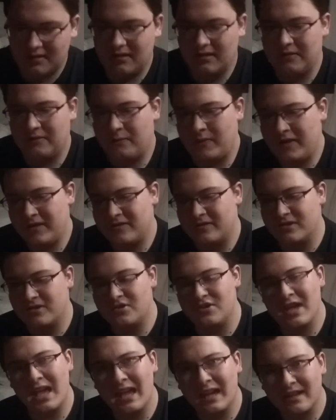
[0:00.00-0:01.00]
it features
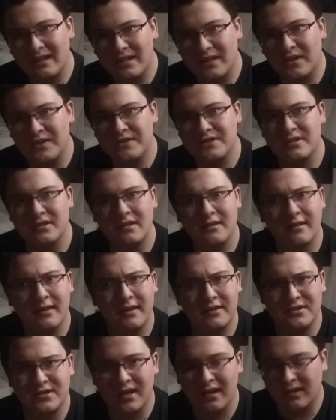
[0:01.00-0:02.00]
Jack Nicholson,
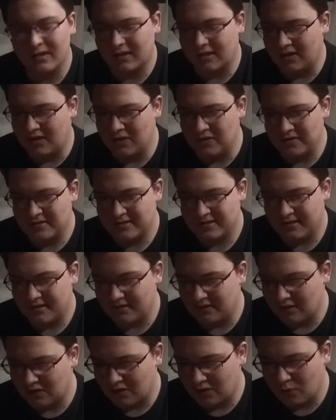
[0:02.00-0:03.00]
Angelica
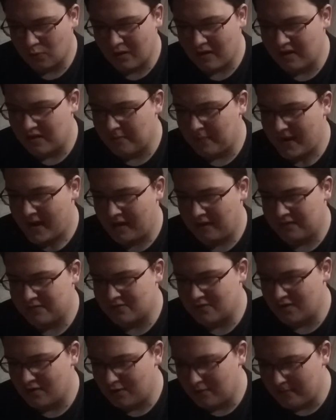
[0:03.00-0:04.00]
Houston, Gwyneth
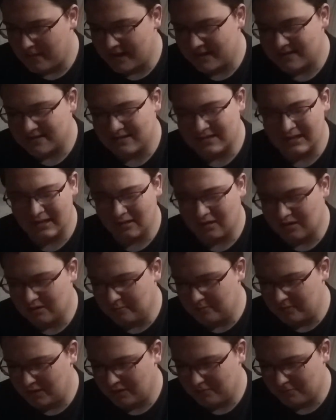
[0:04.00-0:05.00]
Paltrow, Ben Stiller,
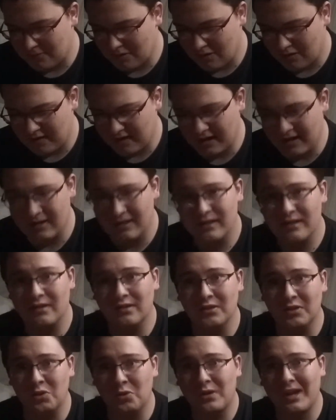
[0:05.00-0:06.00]
Bill Murray,
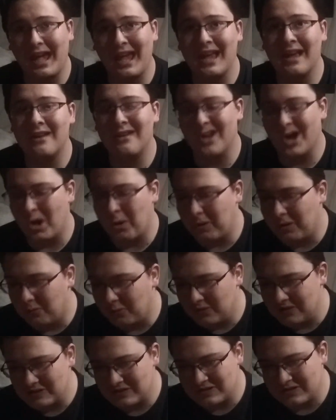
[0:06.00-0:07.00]
Luke and Owen
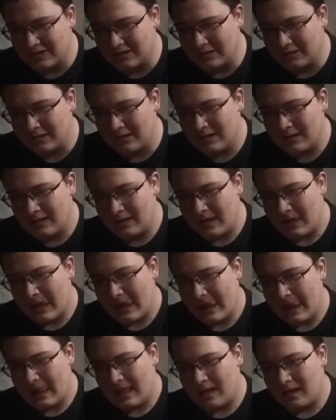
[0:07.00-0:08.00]
Wilson.
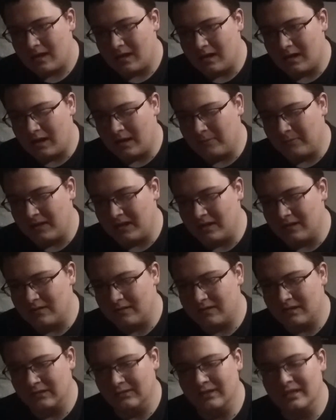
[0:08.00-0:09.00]
I
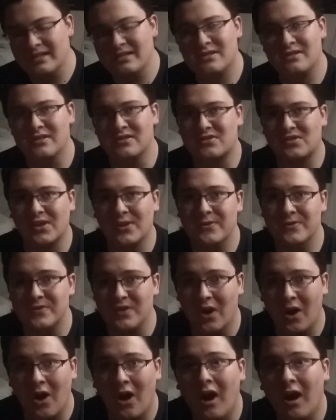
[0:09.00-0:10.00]
mean, the list just goes
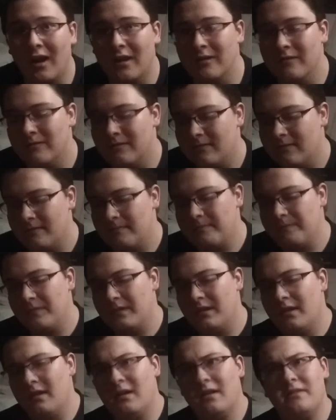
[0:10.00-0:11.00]
on.
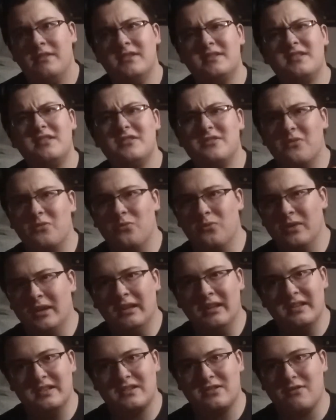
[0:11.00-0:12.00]
This is a
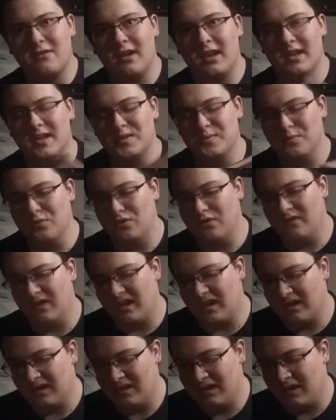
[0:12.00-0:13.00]
really strange
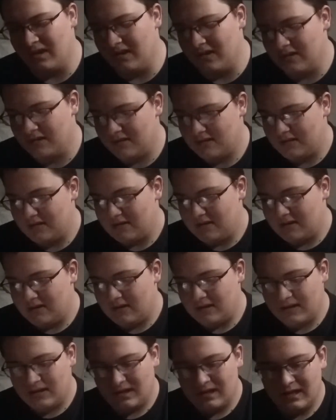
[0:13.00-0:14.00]
movie.
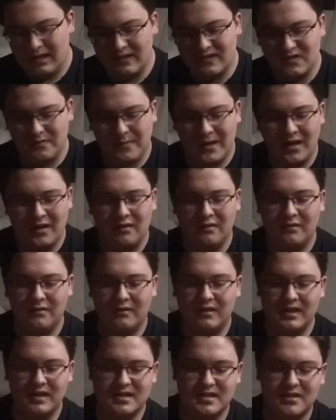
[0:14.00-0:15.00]
It's about
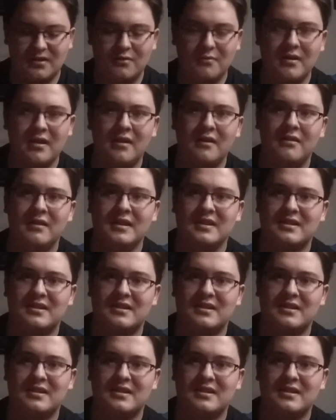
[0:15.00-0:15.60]
these three